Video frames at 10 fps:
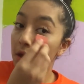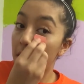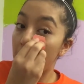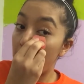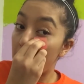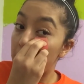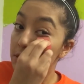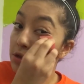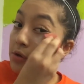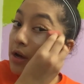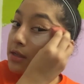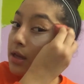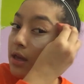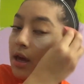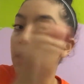And you guys
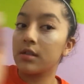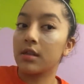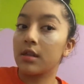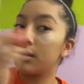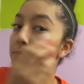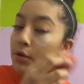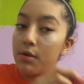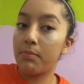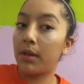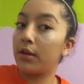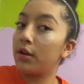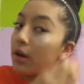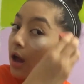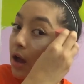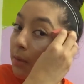can get this beauty
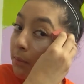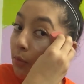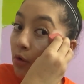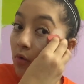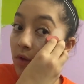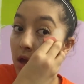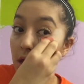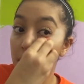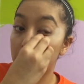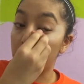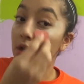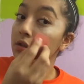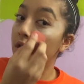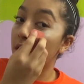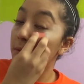blender at
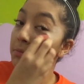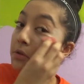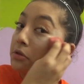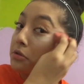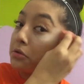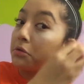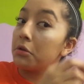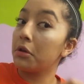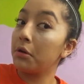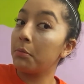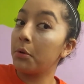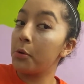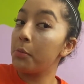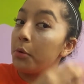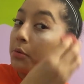morphe.com. This is not a
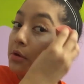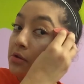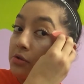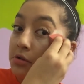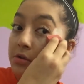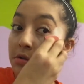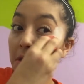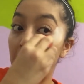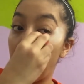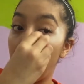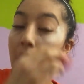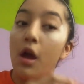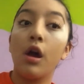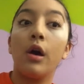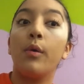promo, it's just
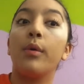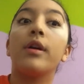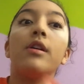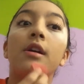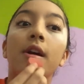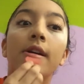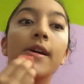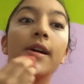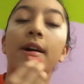where you can get it.